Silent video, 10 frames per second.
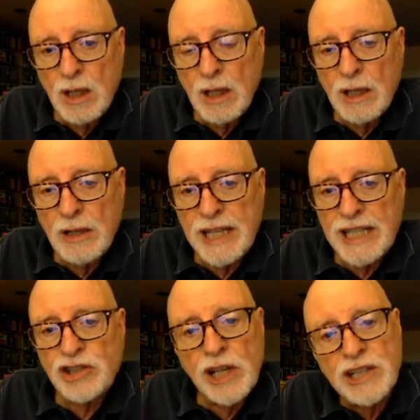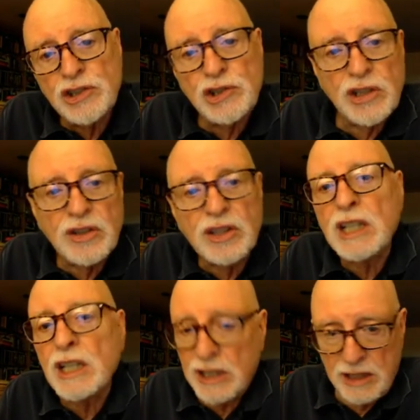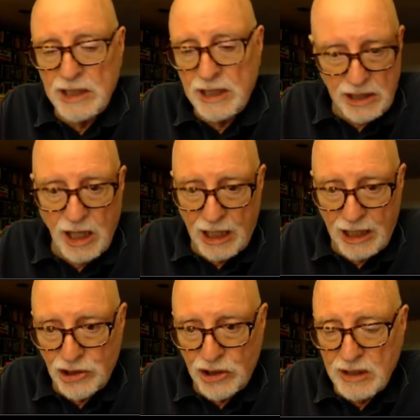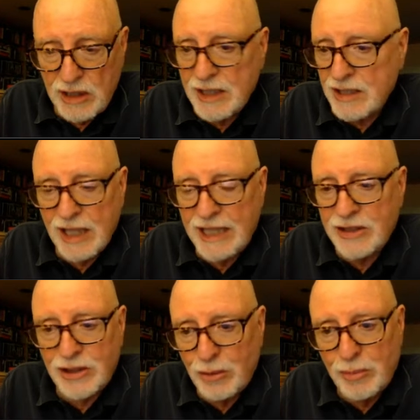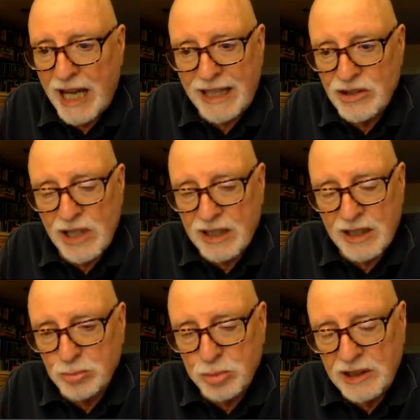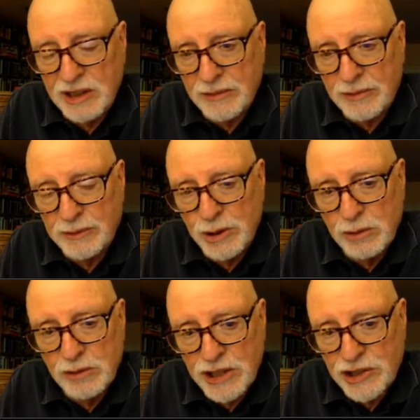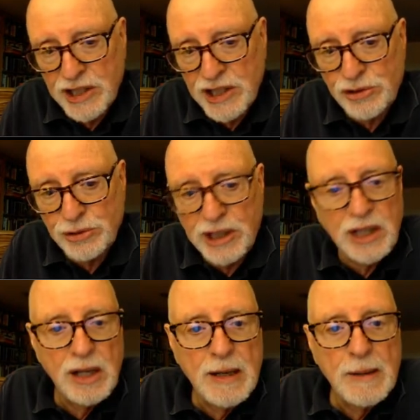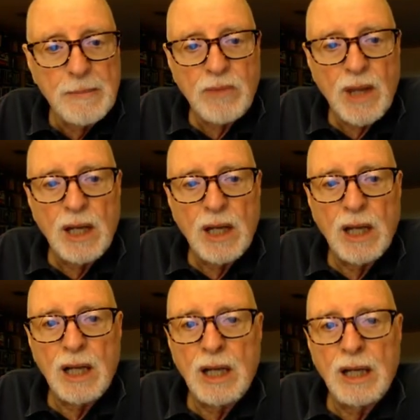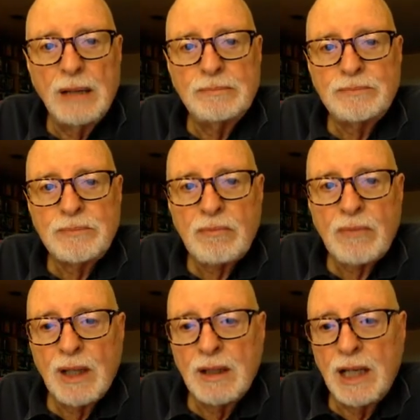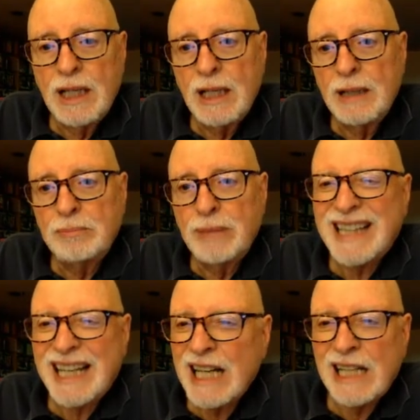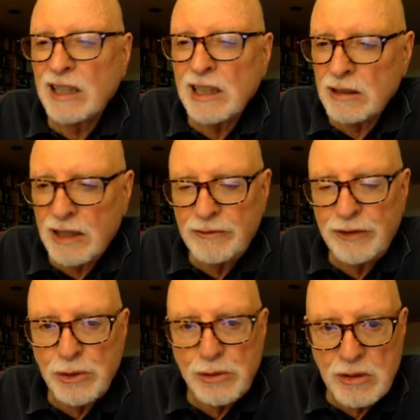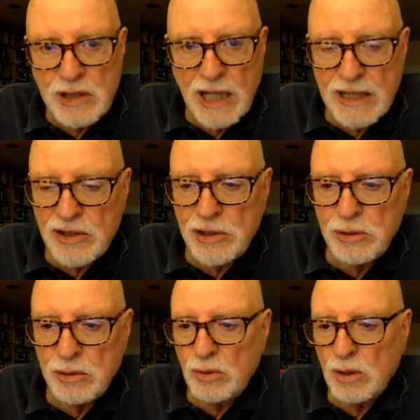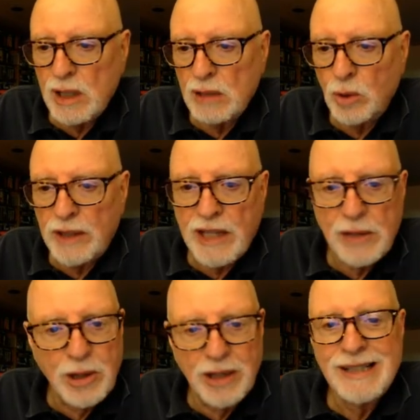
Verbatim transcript: Uh, they changed the, the ideology. They decided to go back and take a completely different view of Russian history. Um, uh, but they got a little confused as to what they were